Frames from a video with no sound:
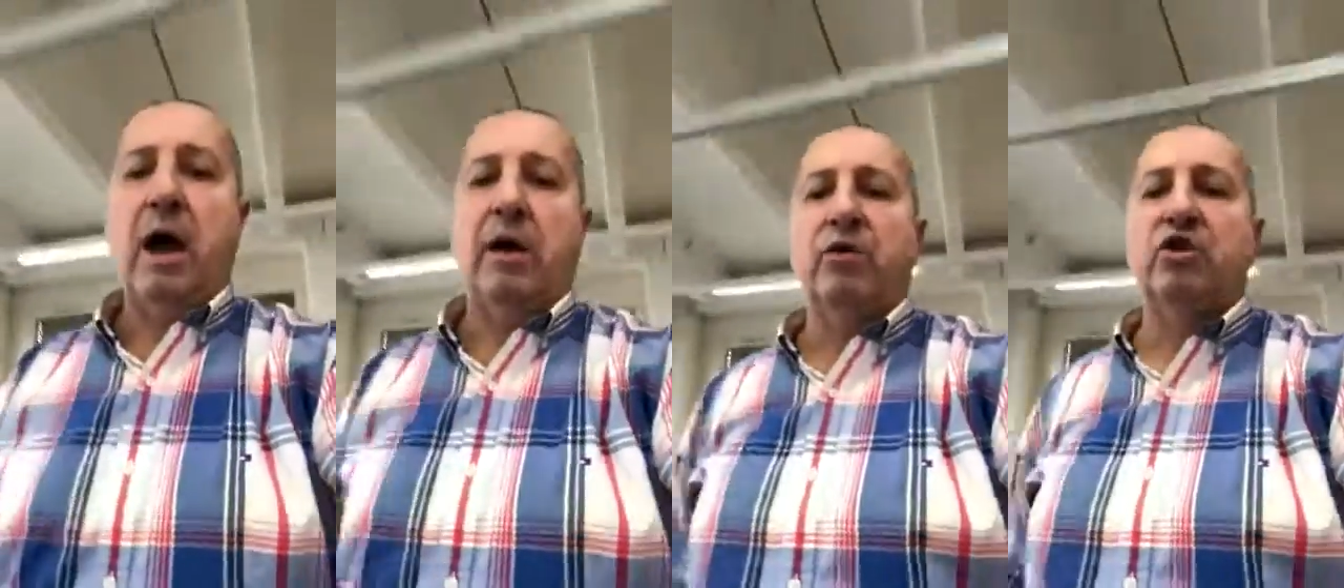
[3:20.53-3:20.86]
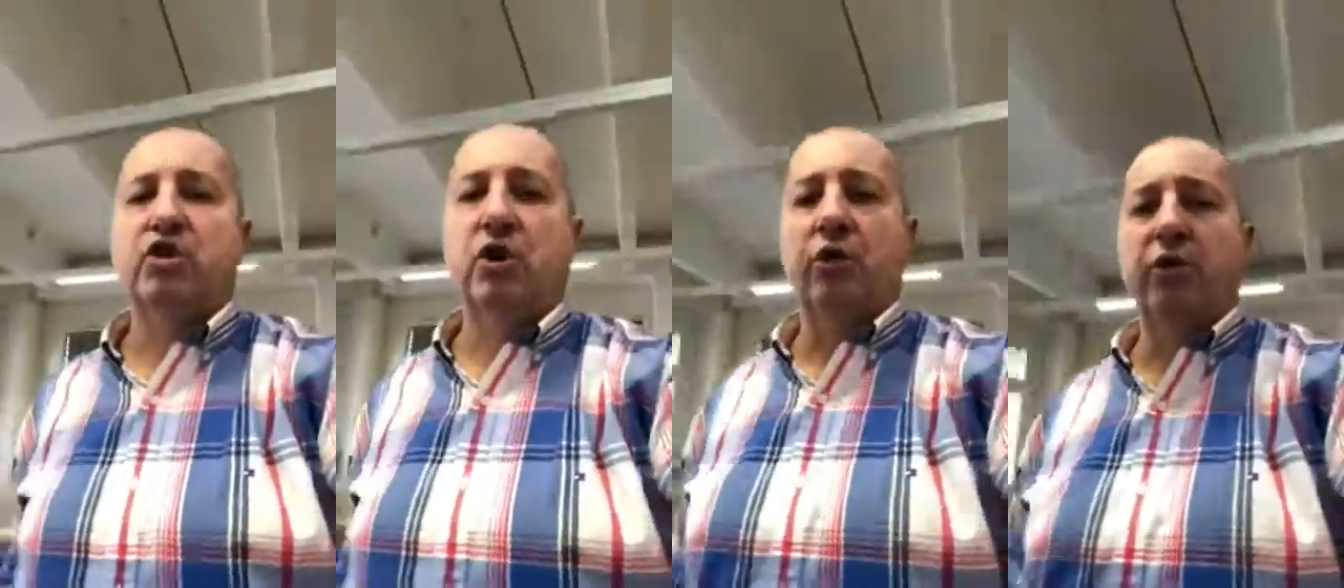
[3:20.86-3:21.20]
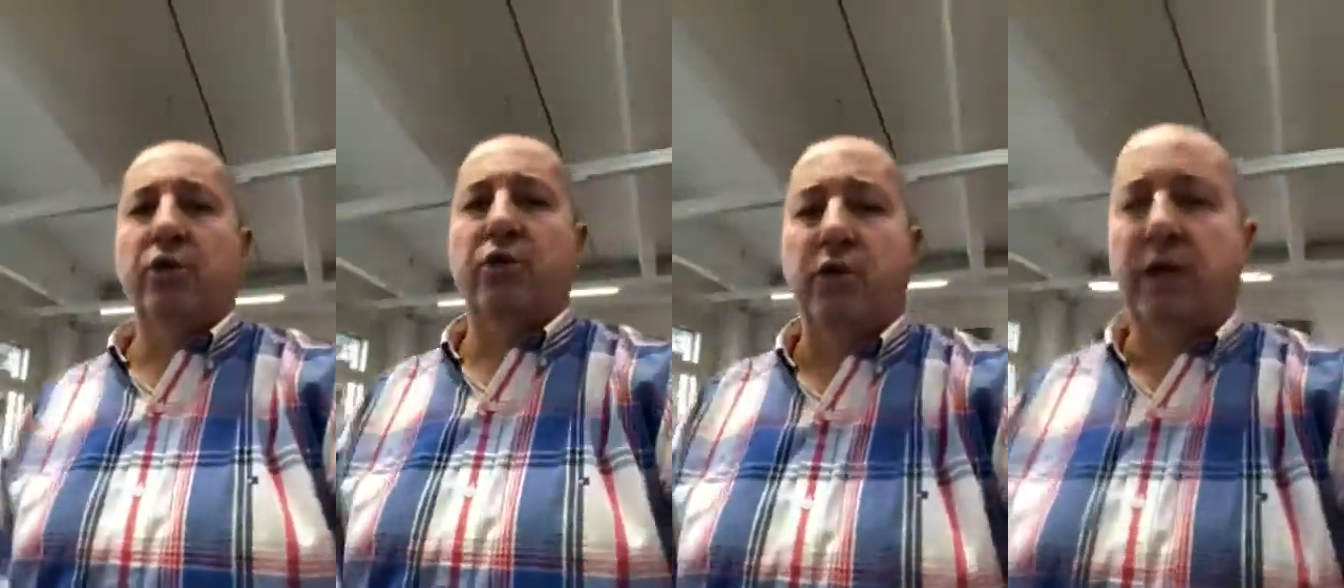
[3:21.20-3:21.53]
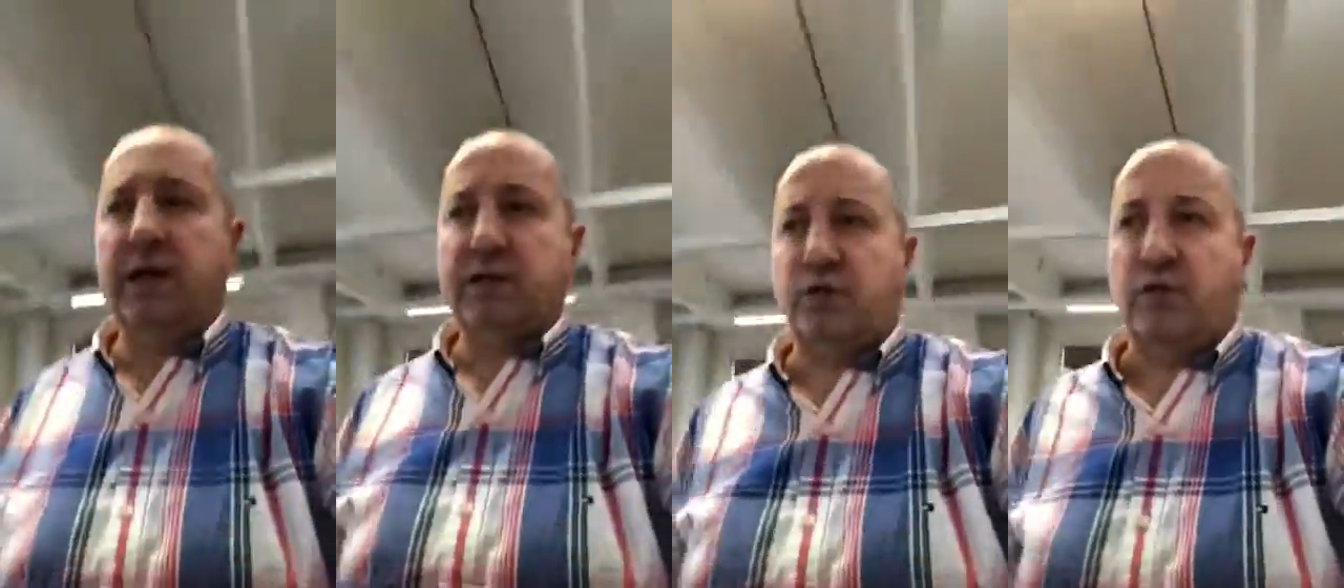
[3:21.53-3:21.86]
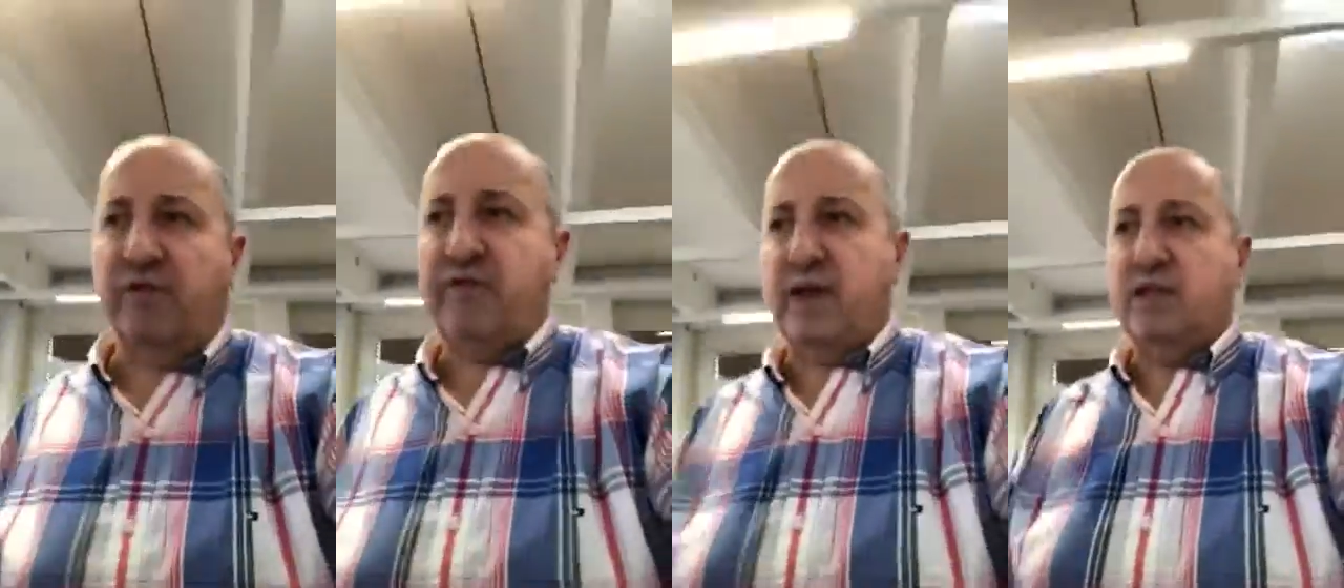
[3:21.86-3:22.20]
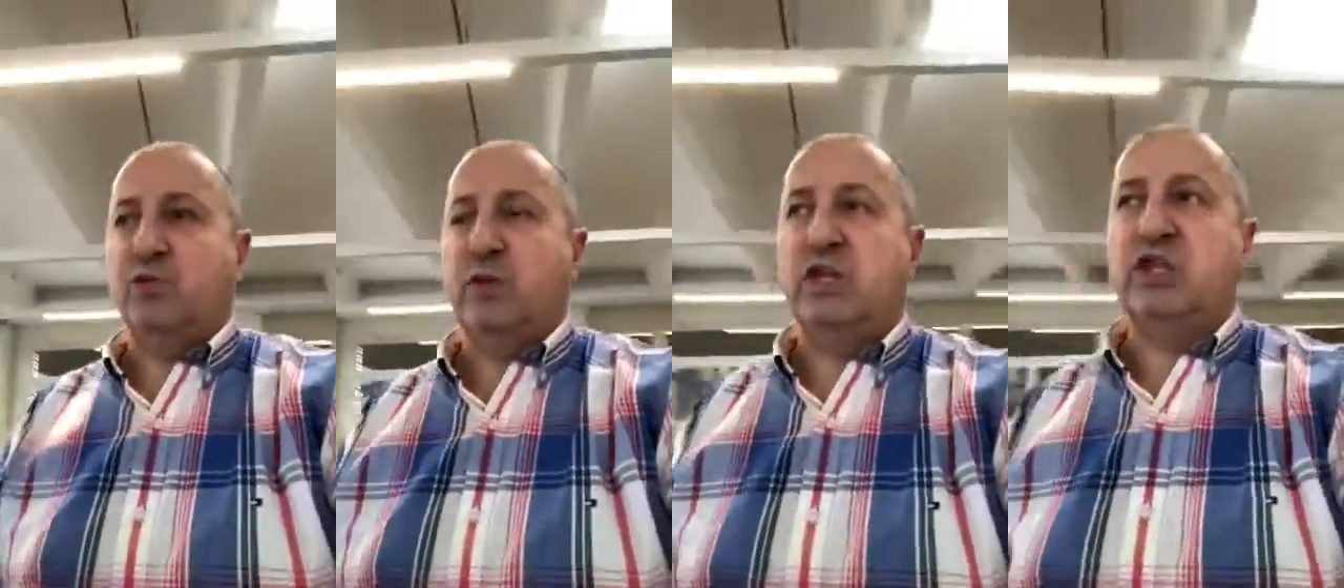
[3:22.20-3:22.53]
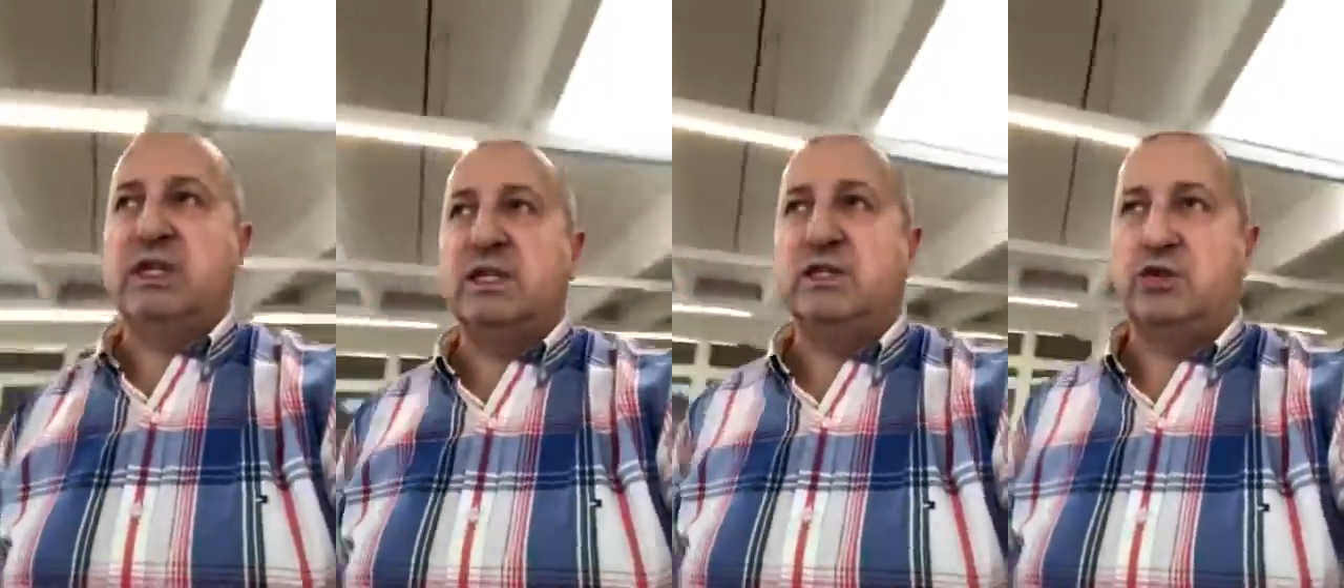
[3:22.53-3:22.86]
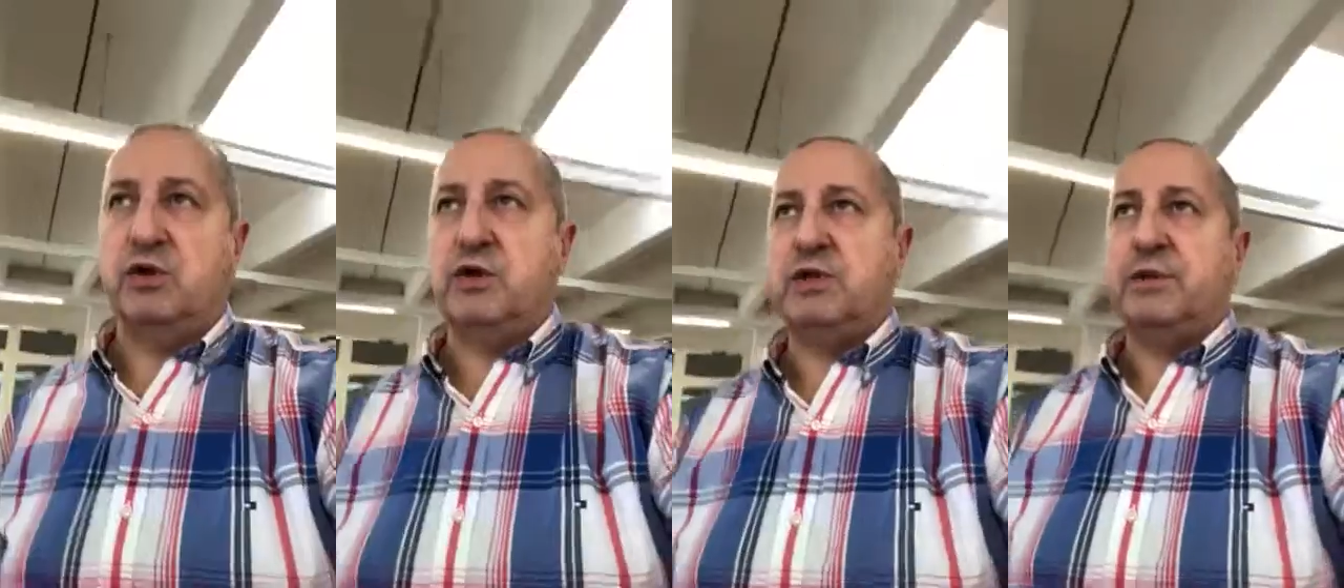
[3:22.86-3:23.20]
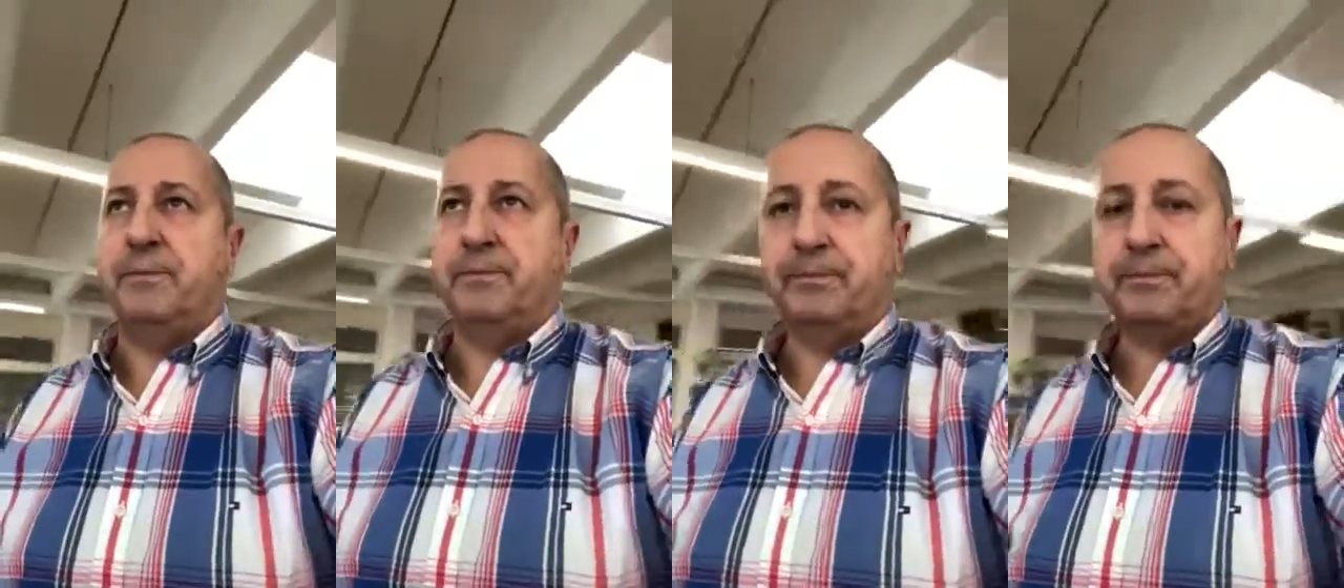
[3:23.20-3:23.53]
I will show you a surface which is dirt.